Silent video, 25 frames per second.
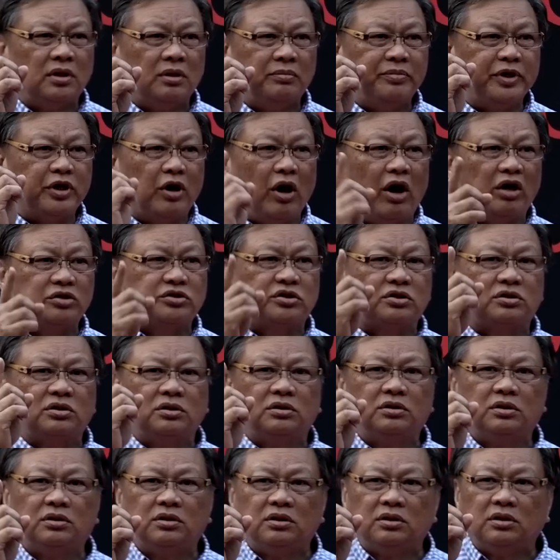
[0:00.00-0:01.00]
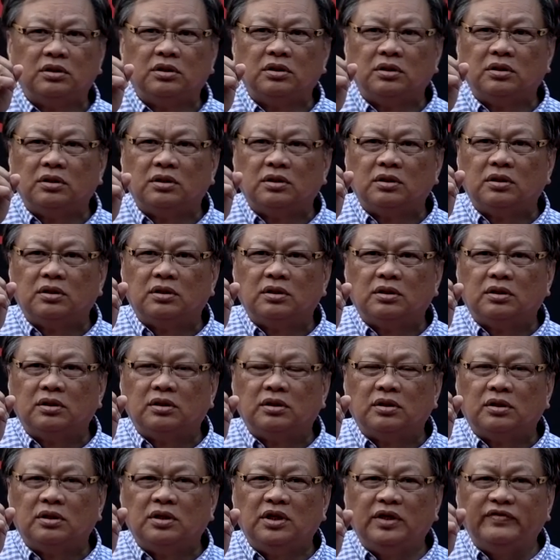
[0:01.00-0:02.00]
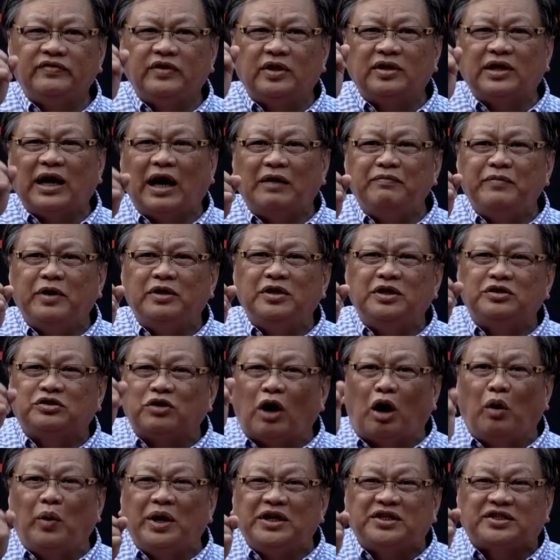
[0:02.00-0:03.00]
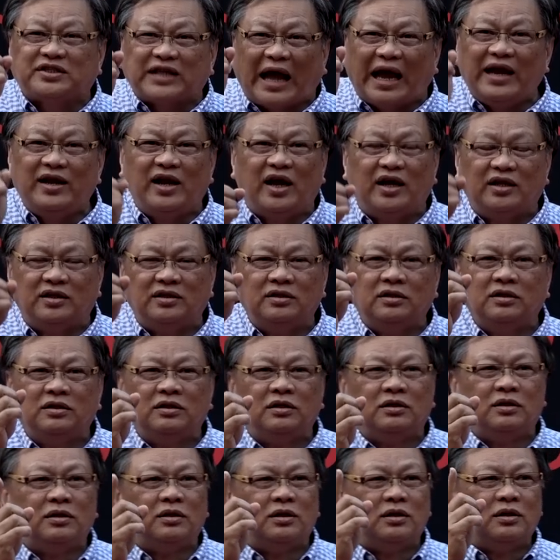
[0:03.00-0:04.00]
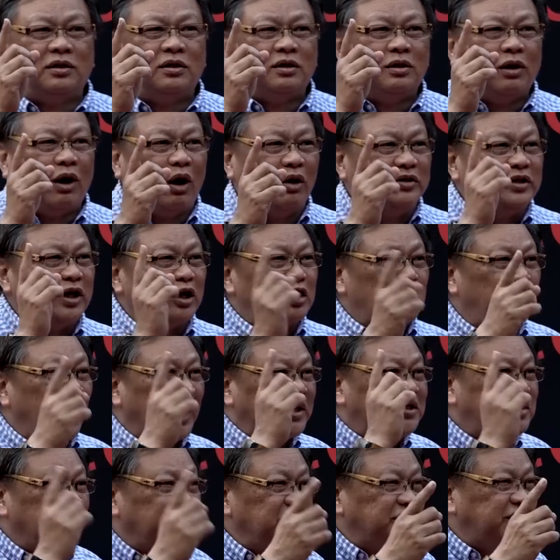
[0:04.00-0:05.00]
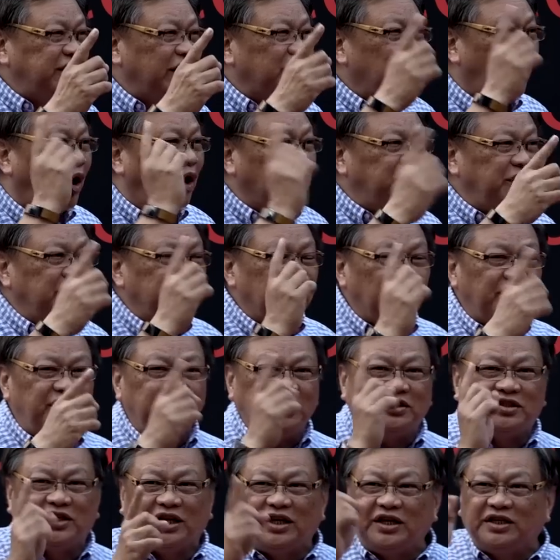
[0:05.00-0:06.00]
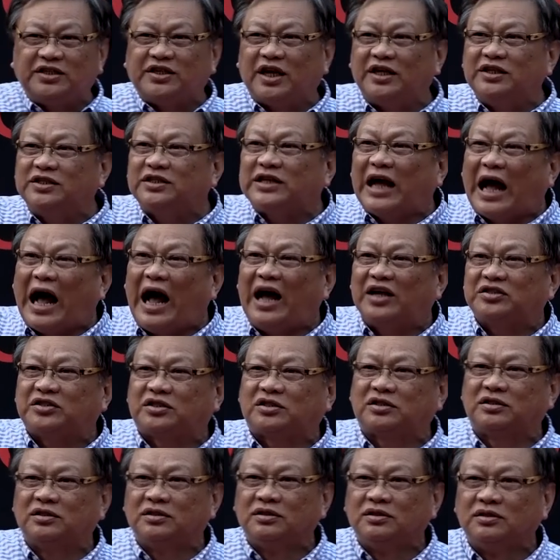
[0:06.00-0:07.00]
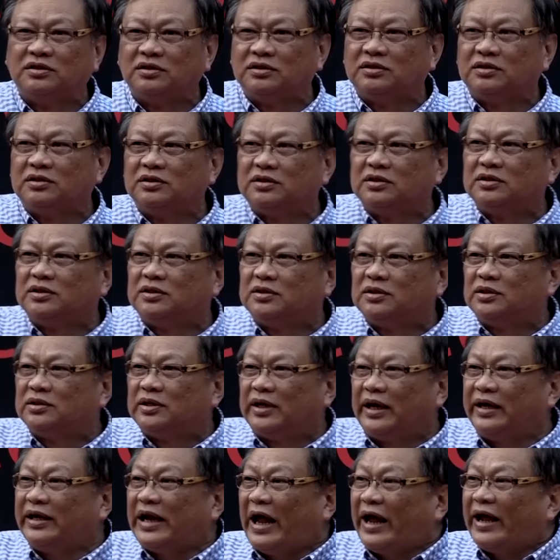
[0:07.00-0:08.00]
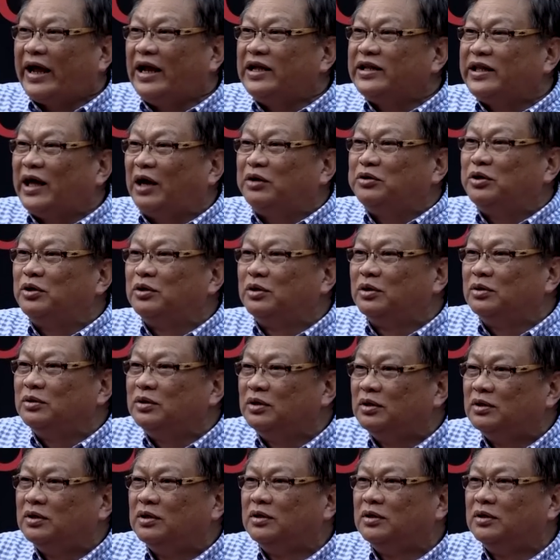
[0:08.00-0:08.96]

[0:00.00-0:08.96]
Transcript: Because if the government is always silent on the questions that ordinary citizens ask, and I can tell you,